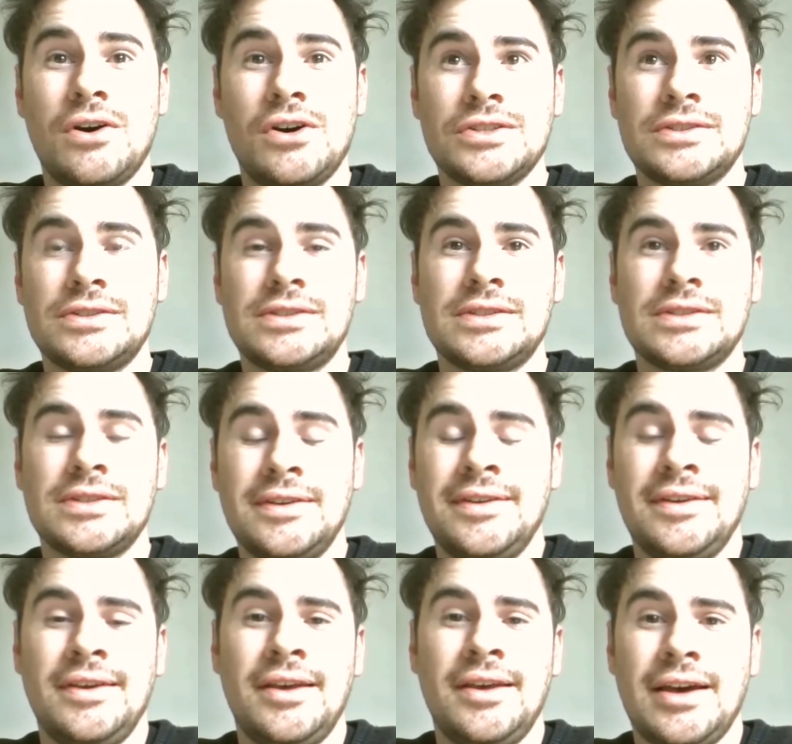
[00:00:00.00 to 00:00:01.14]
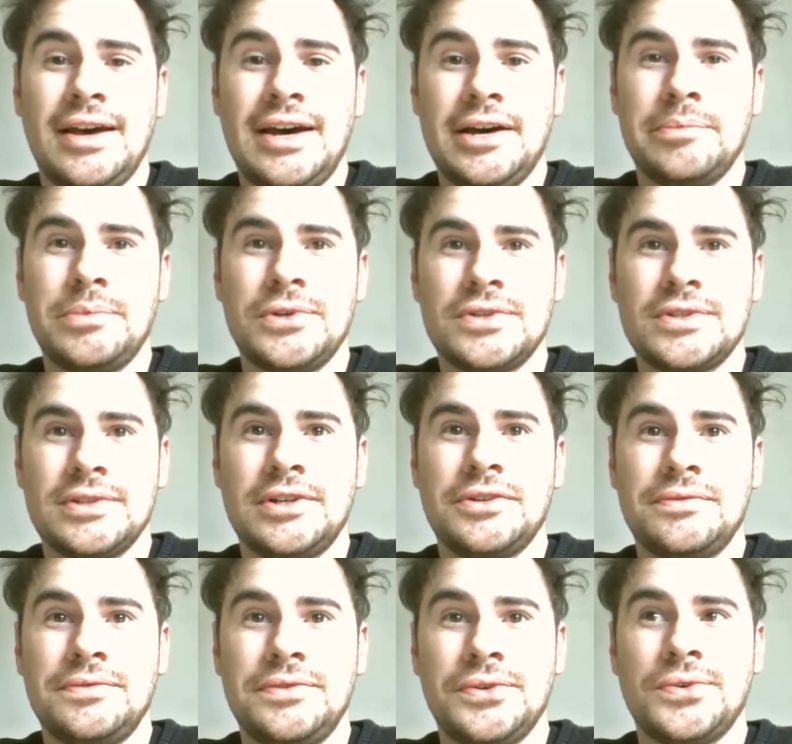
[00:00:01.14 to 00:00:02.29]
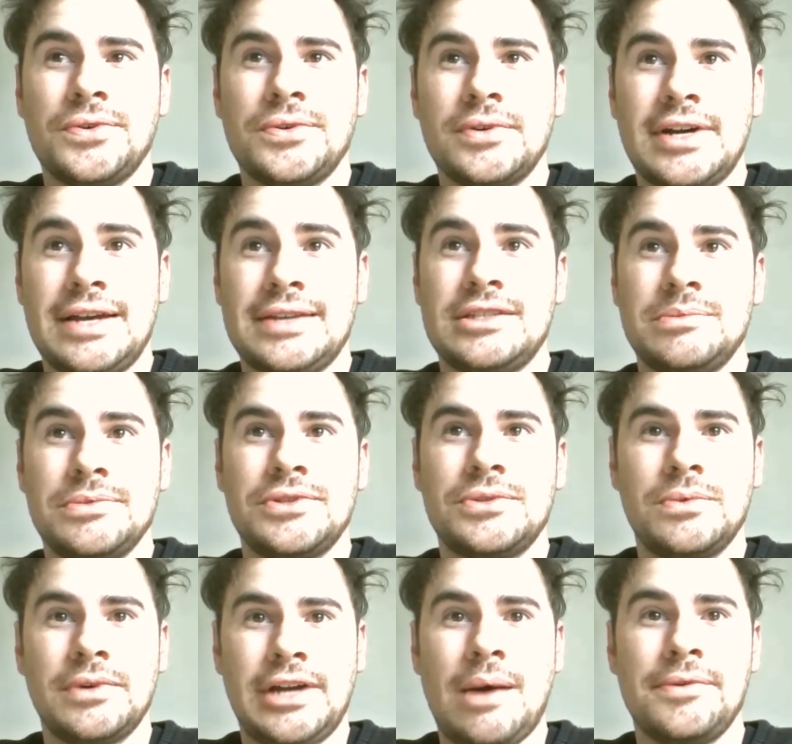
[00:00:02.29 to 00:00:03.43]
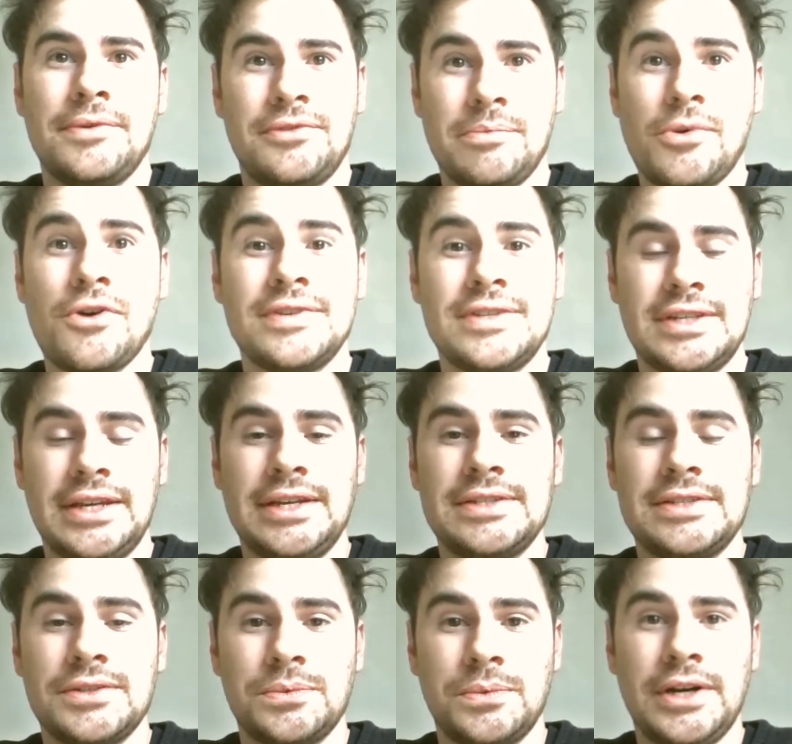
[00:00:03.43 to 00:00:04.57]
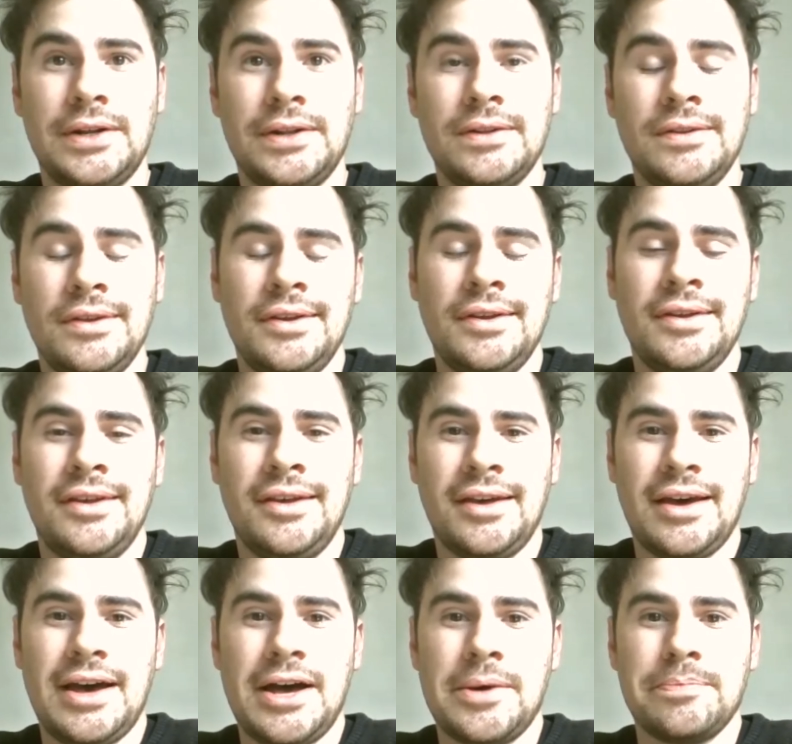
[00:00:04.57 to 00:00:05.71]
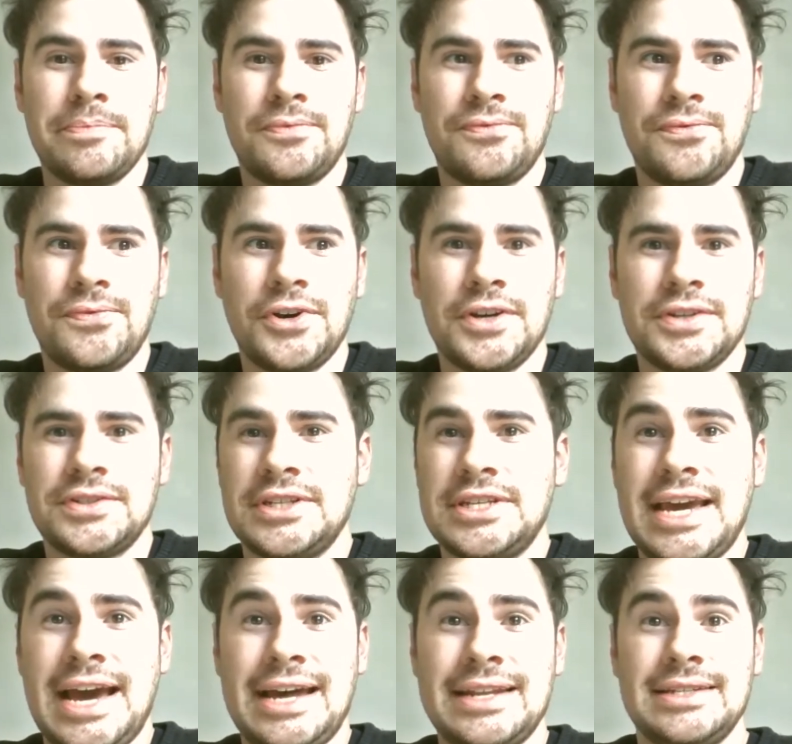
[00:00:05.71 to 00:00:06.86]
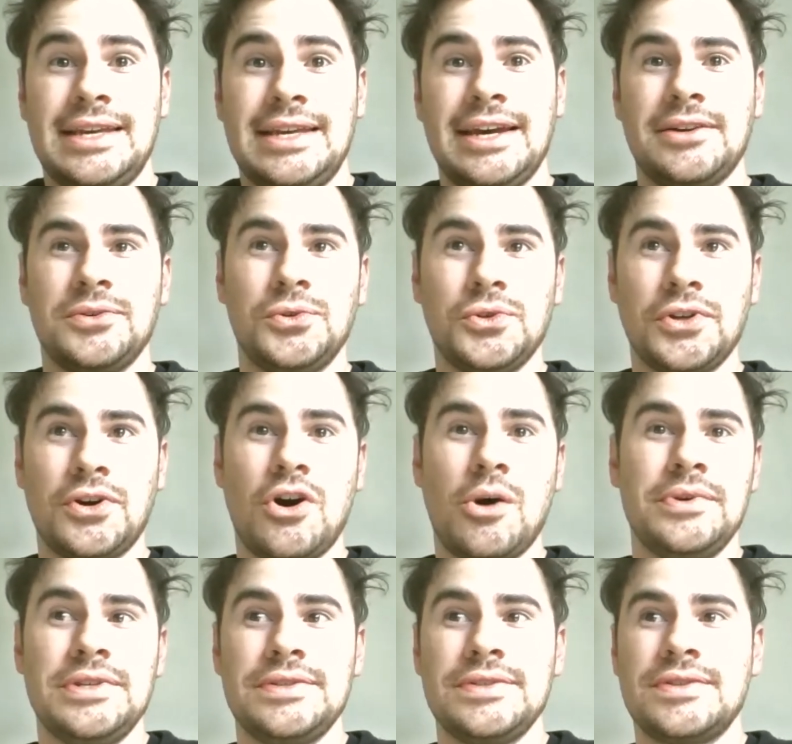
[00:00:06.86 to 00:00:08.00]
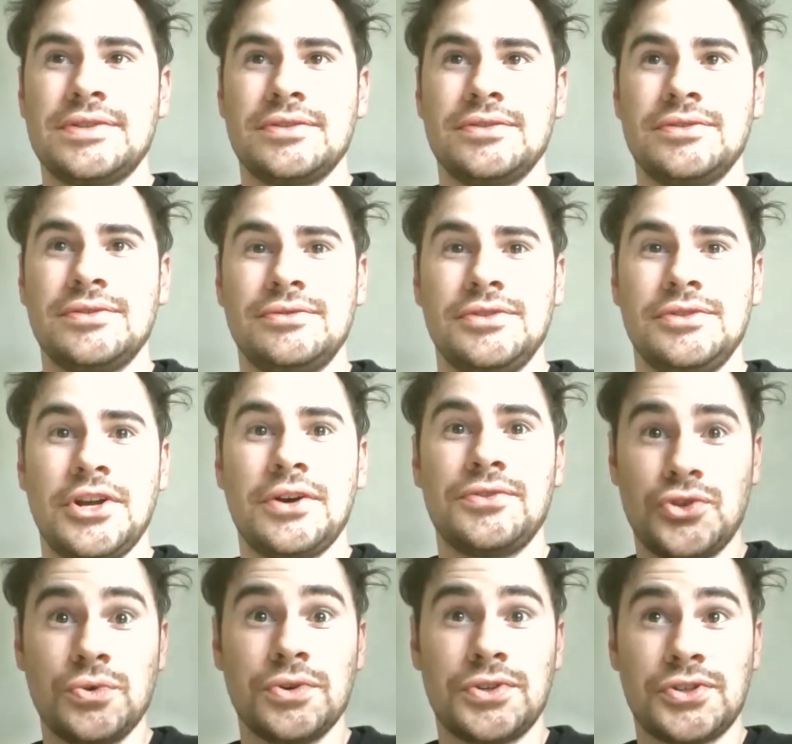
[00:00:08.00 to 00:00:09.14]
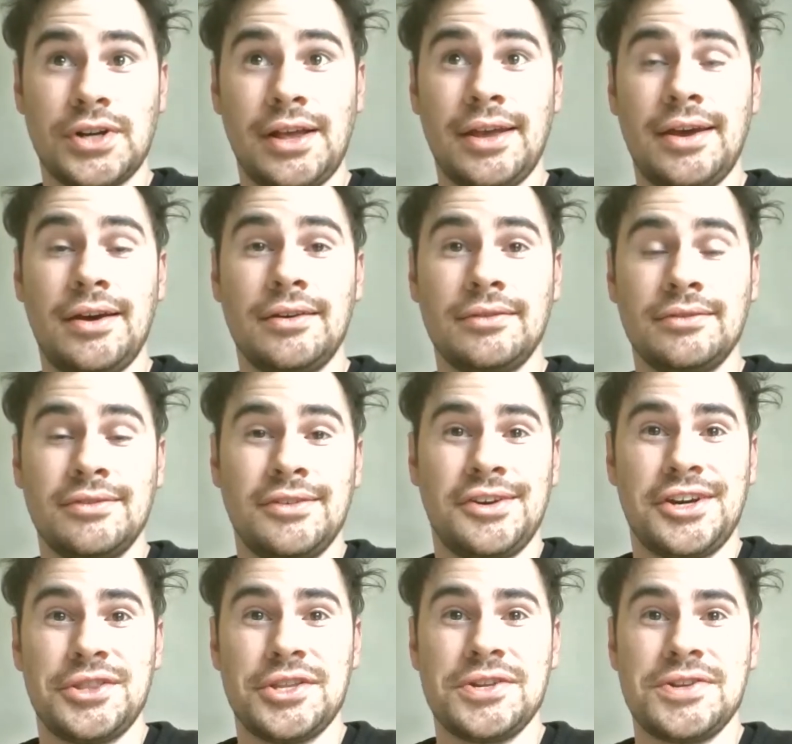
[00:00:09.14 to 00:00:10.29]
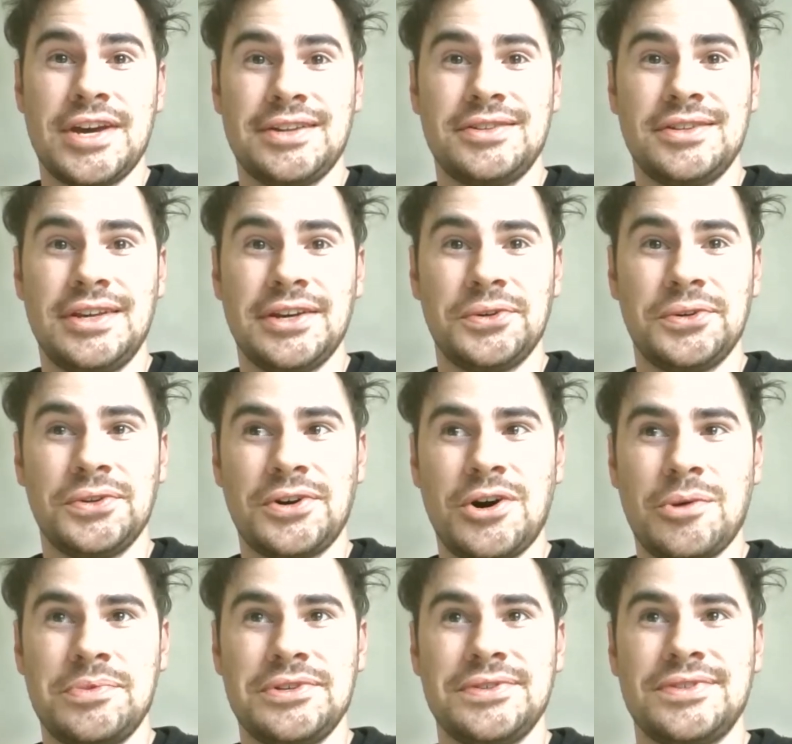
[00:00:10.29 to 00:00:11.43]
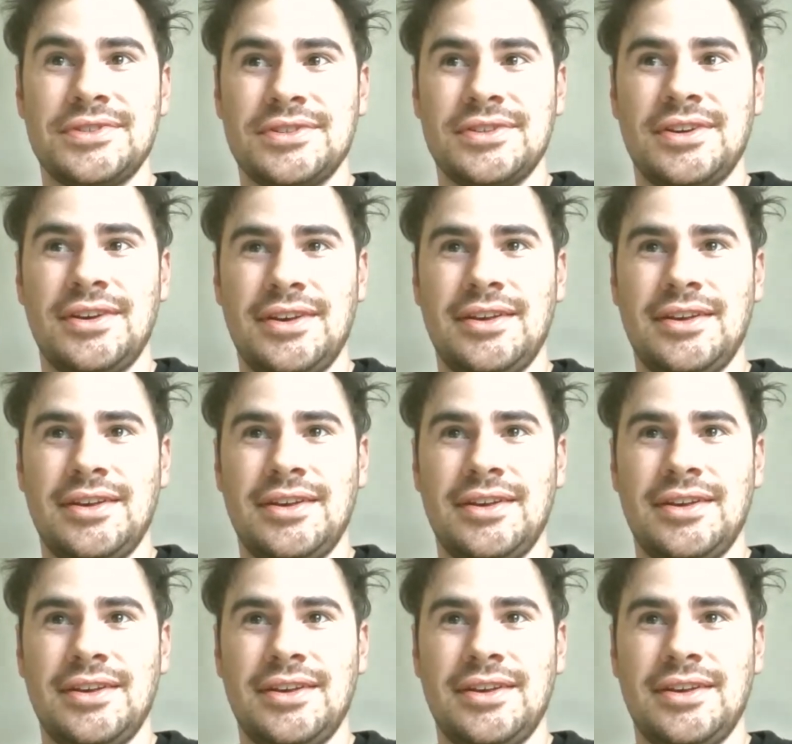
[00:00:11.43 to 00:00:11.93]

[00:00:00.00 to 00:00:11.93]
costs, because a lot of your customers were coming from overseas as well. Firstly, you had to get all the copies, you know, to Australia, and then you had to get all the copies,